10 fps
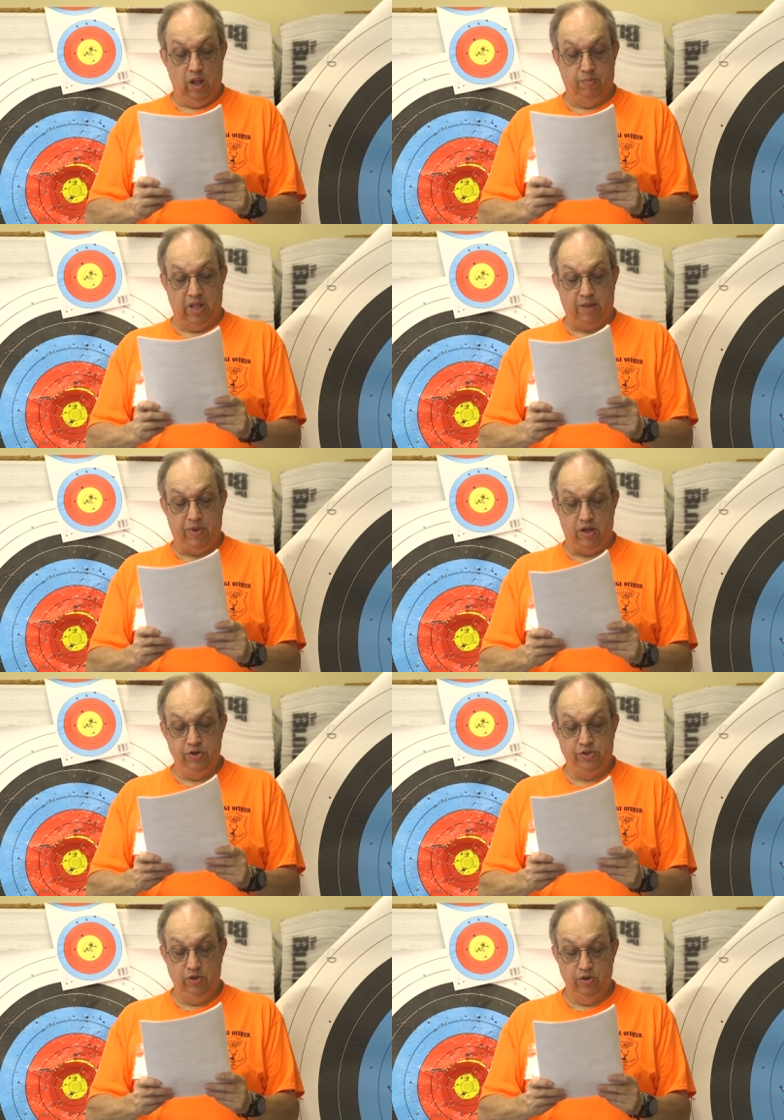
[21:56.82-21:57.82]
A black
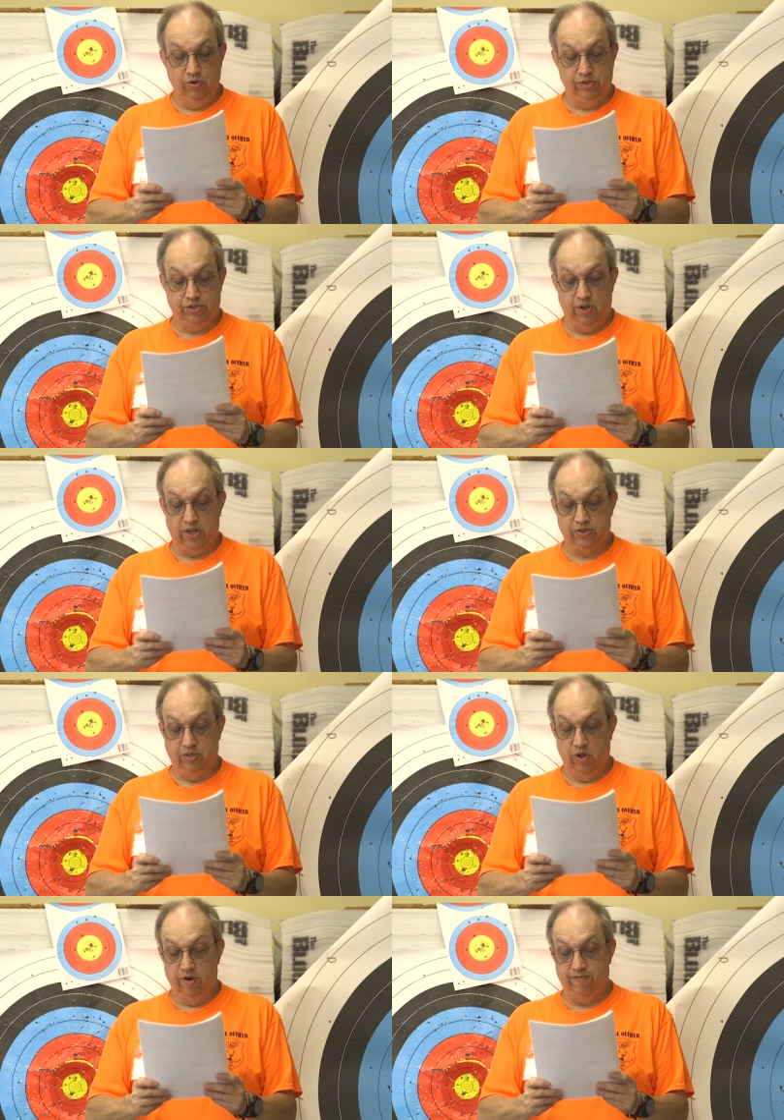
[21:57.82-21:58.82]
powder shooter who still has a
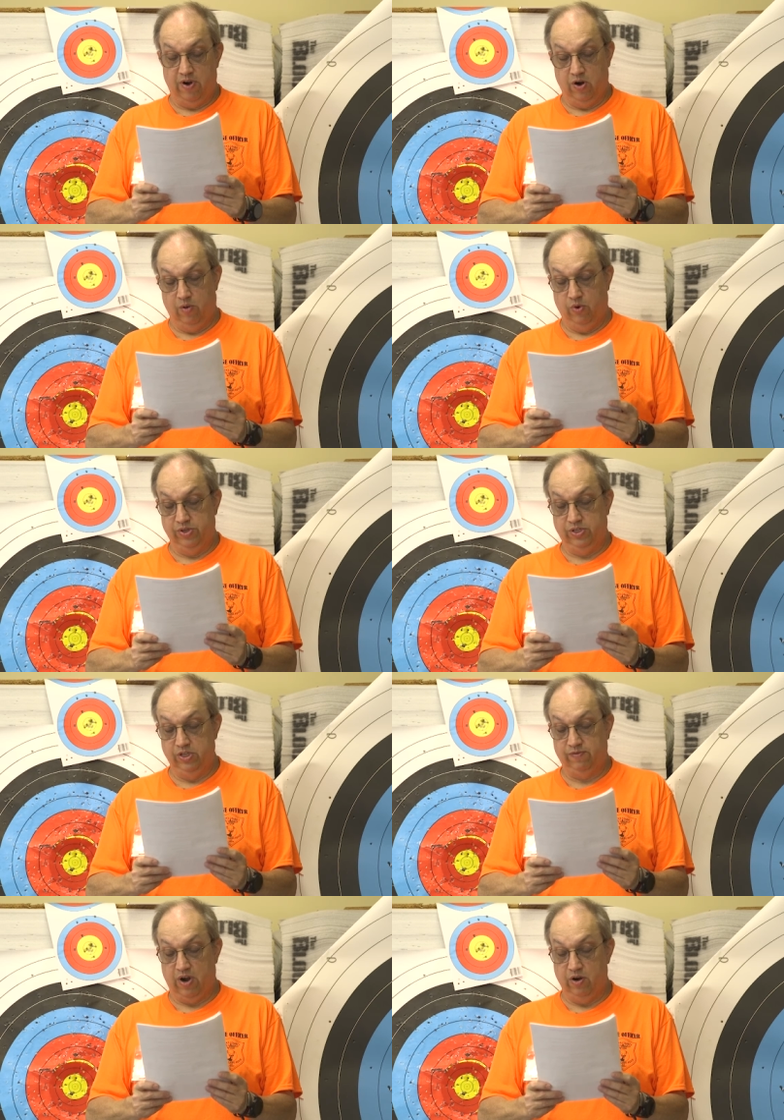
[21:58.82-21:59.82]
loaded firearm when a
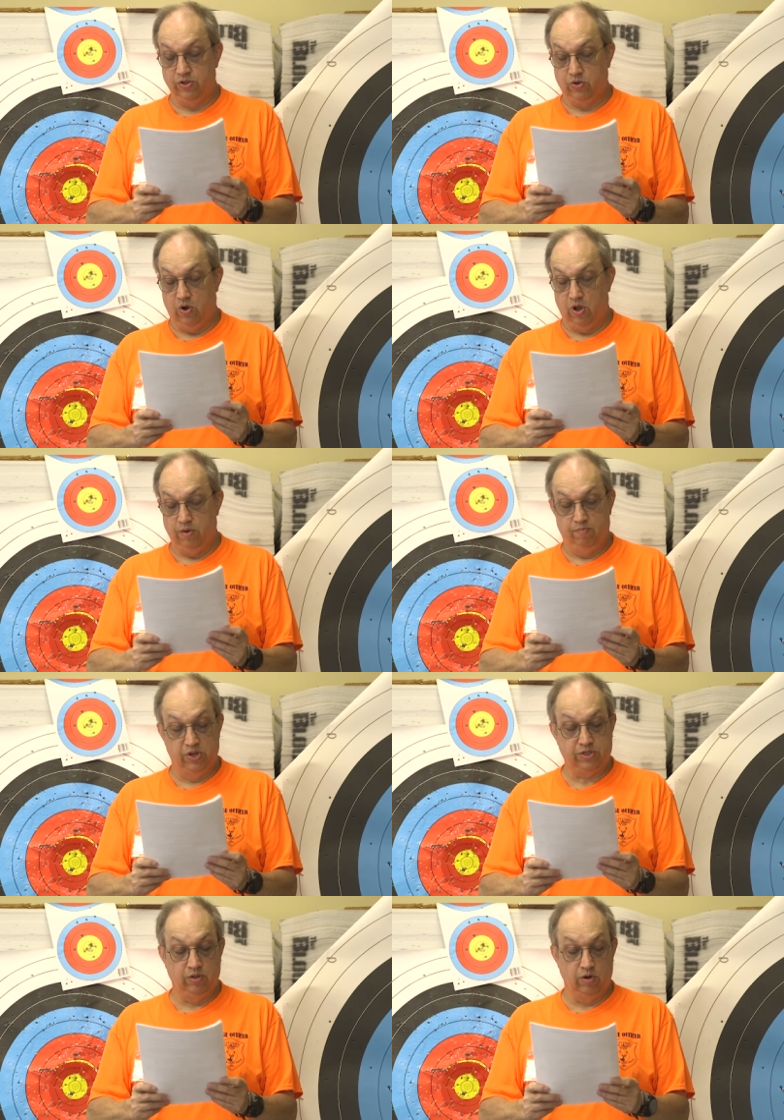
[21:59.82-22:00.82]
ceasefire is called
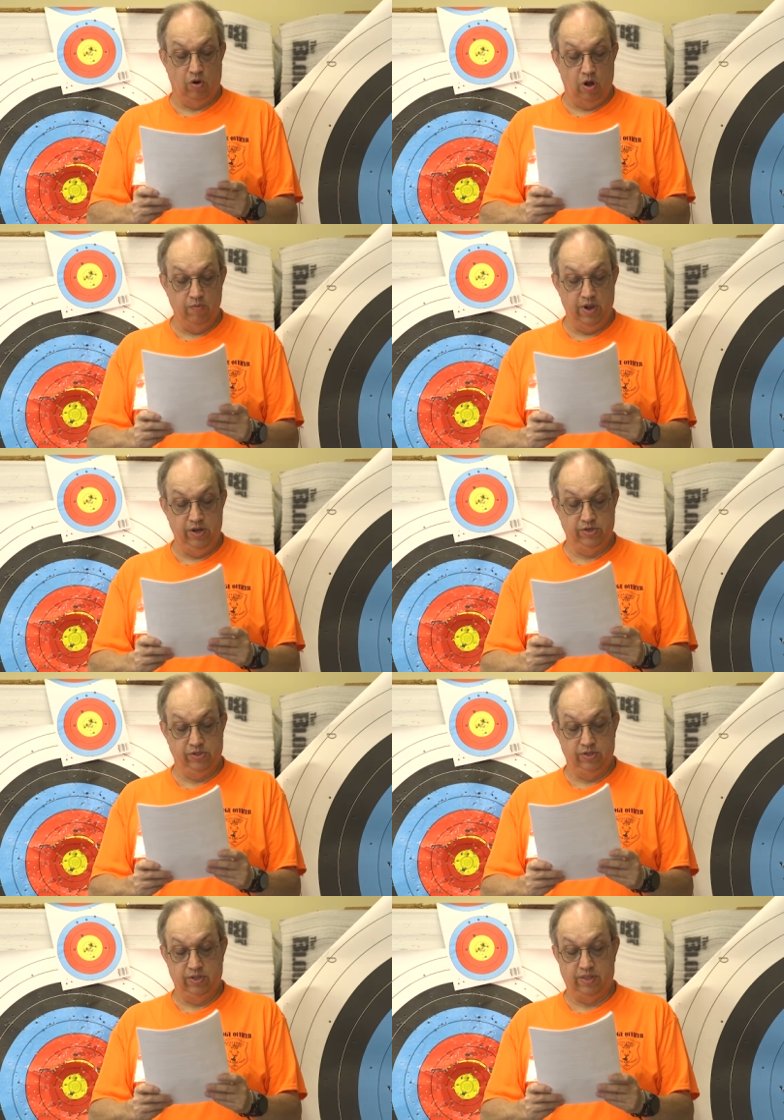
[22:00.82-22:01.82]
must alert all
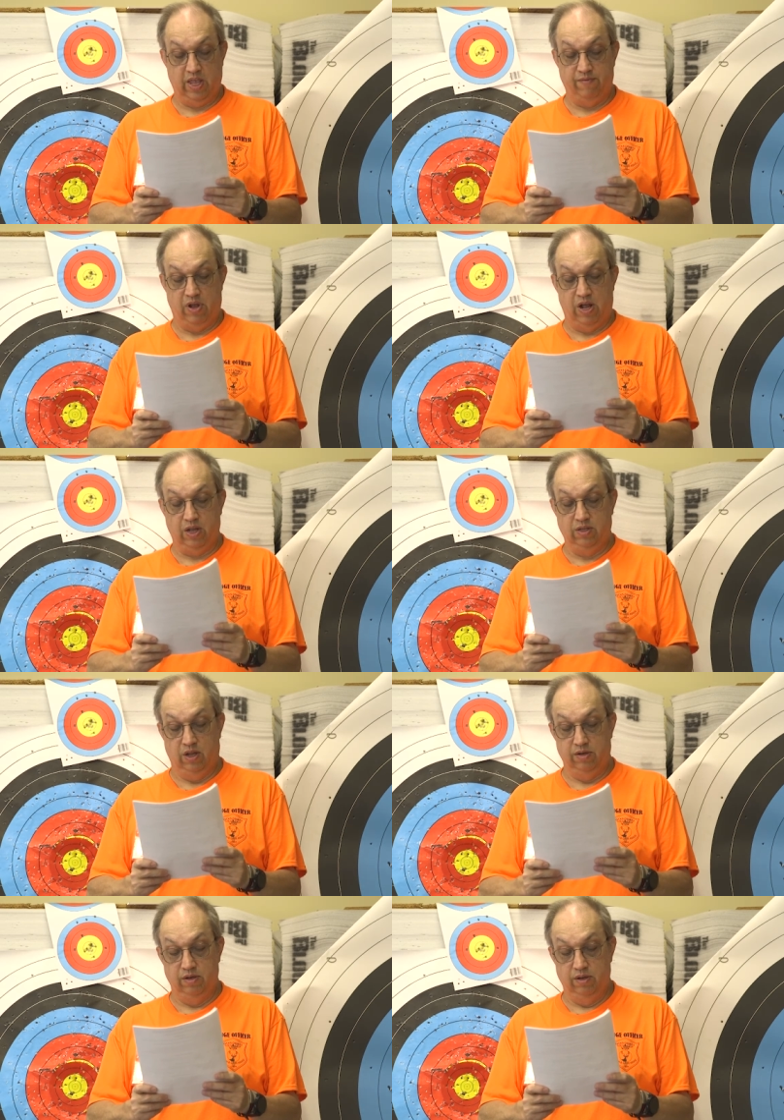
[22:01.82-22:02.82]
ranges that they have a hot
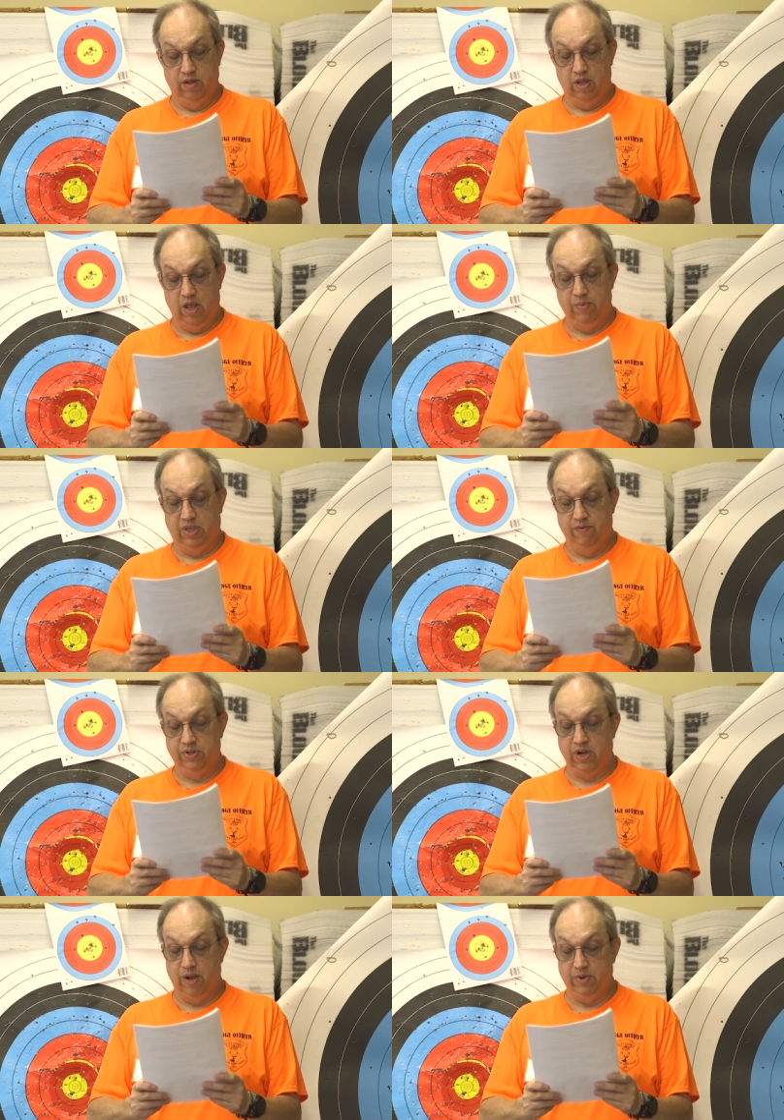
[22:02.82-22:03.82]
gun and be
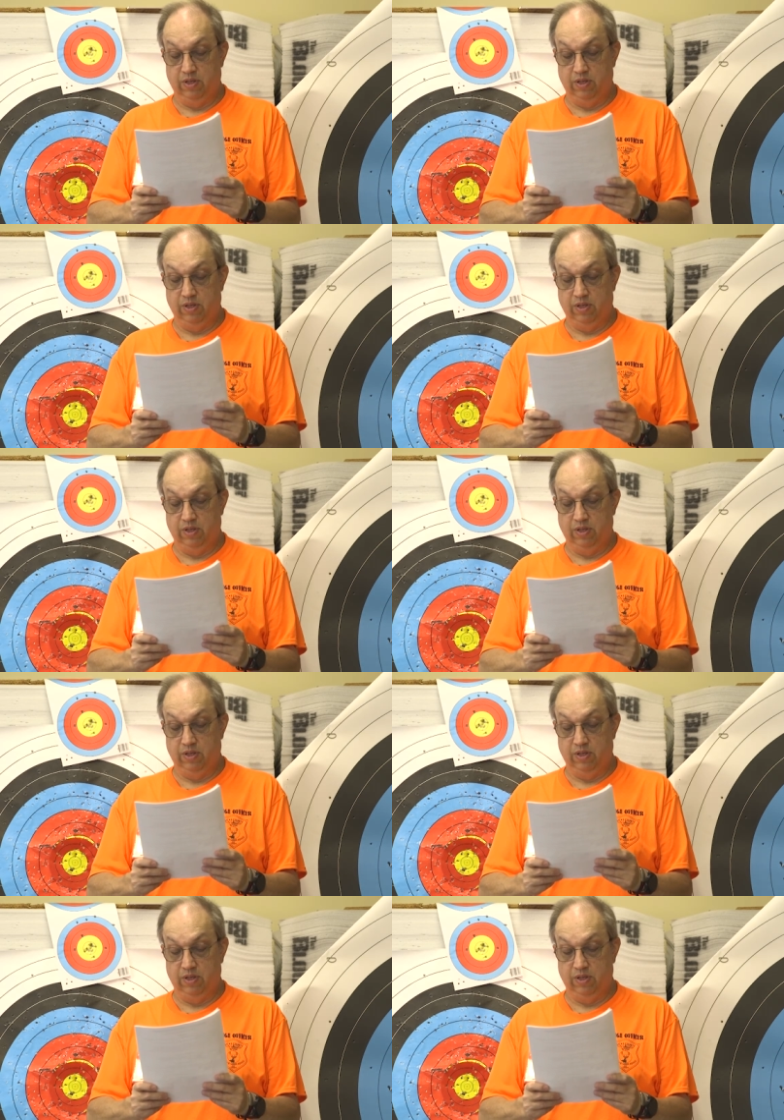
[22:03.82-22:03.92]
given time to